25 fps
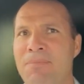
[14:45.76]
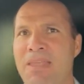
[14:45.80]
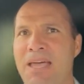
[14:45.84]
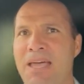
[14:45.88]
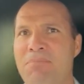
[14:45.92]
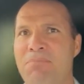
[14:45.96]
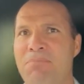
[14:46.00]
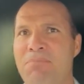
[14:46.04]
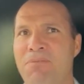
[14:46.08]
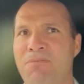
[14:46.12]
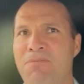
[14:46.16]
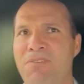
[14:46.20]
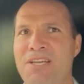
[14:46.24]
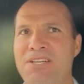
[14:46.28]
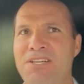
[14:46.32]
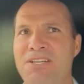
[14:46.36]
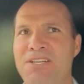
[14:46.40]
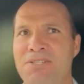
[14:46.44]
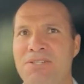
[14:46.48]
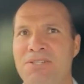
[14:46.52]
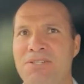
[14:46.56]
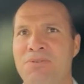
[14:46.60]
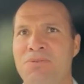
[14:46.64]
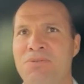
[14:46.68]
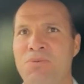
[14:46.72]

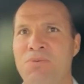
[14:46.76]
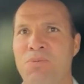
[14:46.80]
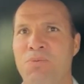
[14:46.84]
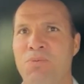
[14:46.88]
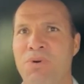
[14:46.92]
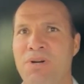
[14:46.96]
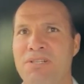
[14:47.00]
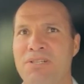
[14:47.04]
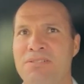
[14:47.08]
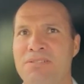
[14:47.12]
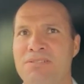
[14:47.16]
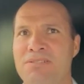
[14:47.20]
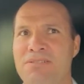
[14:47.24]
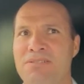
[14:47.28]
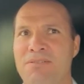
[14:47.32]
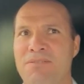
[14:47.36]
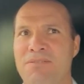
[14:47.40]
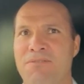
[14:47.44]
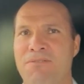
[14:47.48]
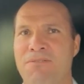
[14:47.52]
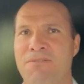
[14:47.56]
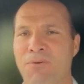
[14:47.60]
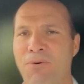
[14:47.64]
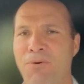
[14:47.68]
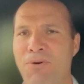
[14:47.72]
provision was
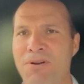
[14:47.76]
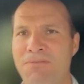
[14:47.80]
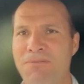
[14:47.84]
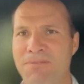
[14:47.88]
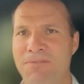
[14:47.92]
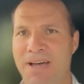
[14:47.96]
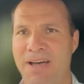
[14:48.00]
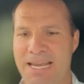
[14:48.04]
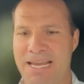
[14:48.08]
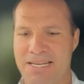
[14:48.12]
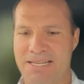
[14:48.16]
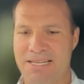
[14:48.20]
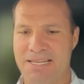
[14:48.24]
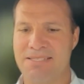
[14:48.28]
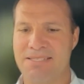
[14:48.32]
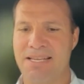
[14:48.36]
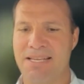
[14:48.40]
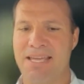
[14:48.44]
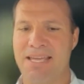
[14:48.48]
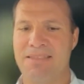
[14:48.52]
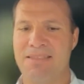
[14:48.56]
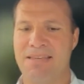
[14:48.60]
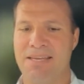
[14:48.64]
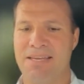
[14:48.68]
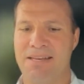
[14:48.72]
fortified to
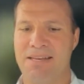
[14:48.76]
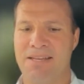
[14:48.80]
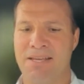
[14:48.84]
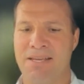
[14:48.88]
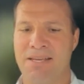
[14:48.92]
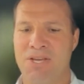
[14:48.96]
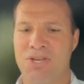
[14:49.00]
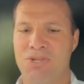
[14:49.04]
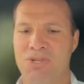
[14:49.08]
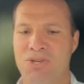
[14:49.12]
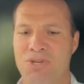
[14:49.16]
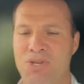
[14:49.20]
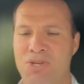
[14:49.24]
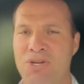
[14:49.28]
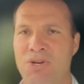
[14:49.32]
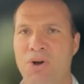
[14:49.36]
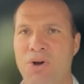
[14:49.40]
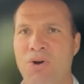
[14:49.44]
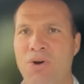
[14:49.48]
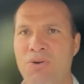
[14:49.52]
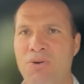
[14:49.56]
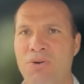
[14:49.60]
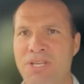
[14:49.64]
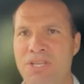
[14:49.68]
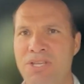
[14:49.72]
say that you can
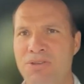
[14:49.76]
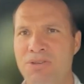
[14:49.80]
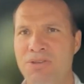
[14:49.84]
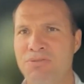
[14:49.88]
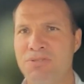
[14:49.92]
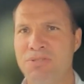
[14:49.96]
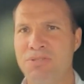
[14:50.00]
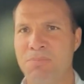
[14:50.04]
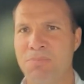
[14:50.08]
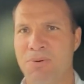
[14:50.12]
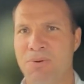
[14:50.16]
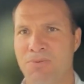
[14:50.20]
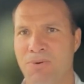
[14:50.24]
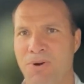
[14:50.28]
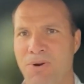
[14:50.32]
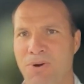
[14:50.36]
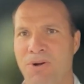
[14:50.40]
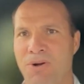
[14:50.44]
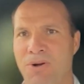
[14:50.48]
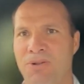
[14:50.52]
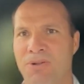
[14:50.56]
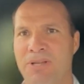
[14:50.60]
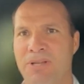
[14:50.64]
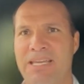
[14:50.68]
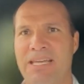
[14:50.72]
only use
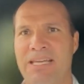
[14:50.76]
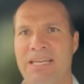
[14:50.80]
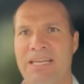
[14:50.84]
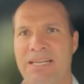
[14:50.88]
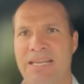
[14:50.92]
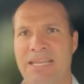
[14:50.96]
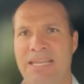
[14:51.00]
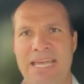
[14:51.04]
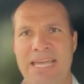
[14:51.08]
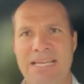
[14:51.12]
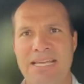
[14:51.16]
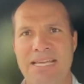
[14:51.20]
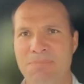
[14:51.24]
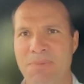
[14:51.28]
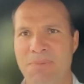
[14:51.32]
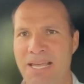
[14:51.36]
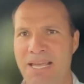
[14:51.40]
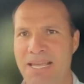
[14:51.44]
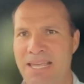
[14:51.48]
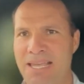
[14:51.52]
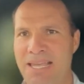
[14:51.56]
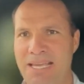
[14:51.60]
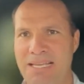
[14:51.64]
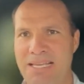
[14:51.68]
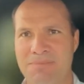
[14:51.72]
parole in a
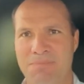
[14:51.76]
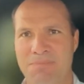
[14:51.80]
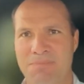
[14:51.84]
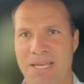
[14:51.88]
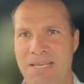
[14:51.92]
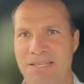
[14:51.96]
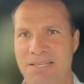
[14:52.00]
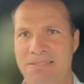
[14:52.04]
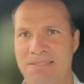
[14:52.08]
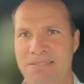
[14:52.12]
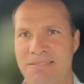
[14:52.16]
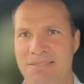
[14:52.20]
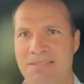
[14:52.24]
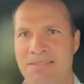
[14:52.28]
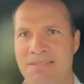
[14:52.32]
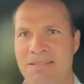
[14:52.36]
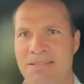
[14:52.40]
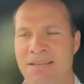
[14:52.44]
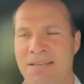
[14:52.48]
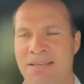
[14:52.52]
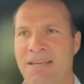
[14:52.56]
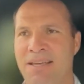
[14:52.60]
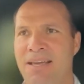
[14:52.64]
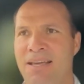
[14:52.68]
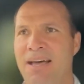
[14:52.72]
case-by-case basis,
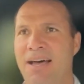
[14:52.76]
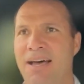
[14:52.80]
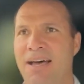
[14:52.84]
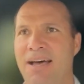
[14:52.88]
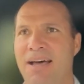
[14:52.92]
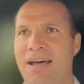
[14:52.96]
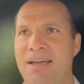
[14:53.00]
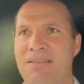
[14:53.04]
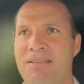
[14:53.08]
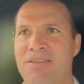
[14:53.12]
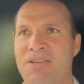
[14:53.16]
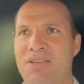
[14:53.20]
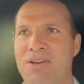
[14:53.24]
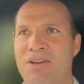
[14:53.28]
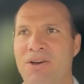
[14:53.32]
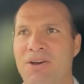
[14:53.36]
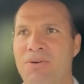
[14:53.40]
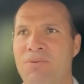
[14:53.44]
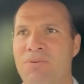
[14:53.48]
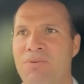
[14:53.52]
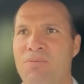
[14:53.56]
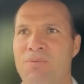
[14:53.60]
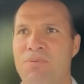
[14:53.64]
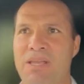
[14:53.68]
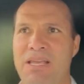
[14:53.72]

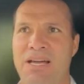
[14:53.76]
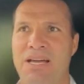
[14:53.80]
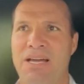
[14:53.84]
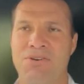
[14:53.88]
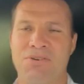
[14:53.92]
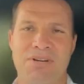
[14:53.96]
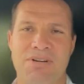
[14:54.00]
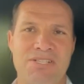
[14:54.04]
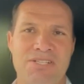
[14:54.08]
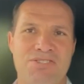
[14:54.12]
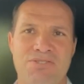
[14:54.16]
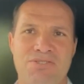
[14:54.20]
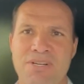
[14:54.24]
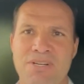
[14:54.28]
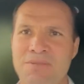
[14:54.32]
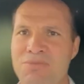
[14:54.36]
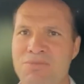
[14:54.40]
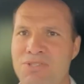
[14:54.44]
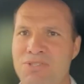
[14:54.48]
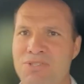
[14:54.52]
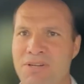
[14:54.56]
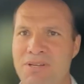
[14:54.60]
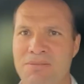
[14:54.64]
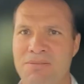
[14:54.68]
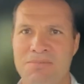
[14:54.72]
under extreme
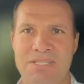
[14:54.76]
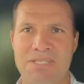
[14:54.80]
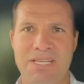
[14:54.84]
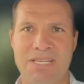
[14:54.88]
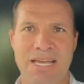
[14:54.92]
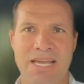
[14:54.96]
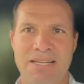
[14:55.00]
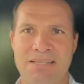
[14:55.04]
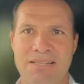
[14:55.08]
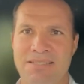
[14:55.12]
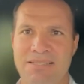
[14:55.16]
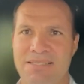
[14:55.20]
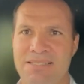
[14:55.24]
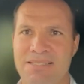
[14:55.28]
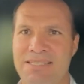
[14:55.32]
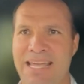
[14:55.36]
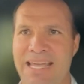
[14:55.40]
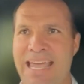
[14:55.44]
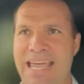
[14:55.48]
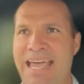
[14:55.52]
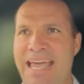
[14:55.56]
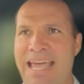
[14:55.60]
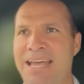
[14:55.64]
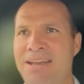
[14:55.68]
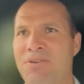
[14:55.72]
circumstances
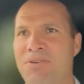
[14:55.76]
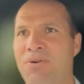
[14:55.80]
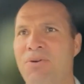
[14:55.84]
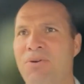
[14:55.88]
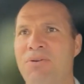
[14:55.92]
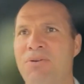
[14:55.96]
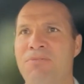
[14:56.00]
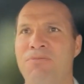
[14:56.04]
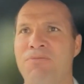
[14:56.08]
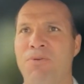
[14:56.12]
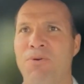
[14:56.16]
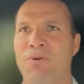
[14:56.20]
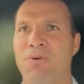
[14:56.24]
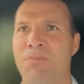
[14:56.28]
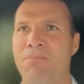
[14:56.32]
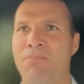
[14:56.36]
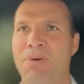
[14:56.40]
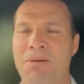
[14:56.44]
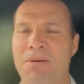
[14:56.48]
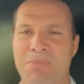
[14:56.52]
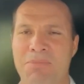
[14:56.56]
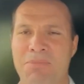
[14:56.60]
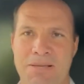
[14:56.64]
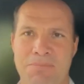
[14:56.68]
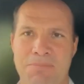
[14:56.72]
and or for
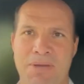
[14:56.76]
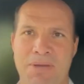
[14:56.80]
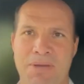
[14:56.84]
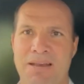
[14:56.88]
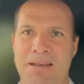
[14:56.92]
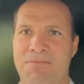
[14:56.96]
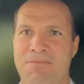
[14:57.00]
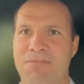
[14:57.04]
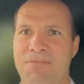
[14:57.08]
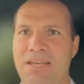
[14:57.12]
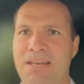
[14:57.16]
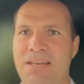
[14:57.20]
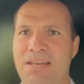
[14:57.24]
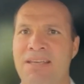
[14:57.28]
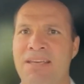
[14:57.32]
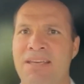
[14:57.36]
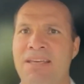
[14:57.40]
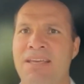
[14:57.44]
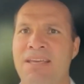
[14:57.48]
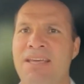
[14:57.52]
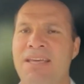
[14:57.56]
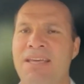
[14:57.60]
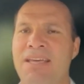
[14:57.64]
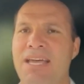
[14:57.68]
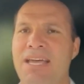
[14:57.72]
public benefit.
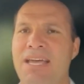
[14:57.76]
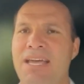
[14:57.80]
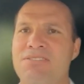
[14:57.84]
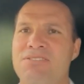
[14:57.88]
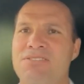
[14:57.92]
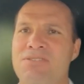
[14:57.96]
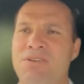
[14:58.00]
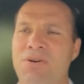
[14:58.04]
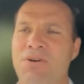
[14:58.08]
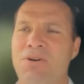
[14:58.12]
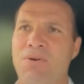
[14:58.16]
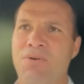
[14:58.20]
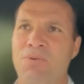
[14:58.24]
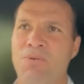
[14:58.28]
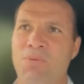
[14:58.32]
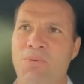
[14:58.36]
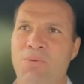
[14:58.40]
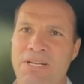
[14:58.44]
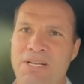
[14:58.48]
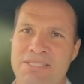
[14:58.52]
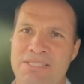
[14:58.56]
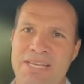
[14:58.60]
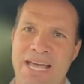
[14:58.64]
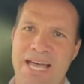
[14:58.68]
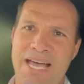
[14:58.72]
And so
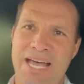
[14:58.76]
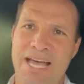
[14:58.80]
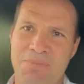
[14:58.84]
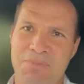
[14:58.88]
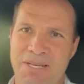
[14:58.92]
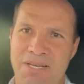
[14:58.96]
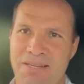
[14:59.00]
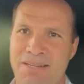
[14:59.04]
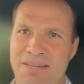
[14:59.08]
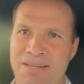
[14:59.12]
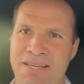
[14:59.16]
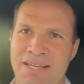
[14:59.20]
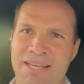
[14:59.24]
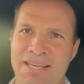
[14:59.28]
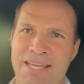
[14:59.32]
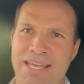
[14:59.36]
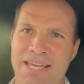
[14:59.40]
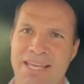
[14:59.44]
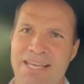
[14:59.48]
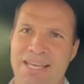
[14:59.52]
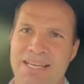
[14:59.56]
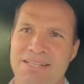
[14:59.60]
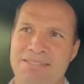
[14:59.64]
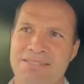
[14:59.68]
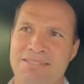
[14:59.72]
what's happened
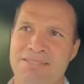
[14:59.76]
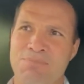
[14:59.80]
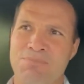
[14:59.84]
is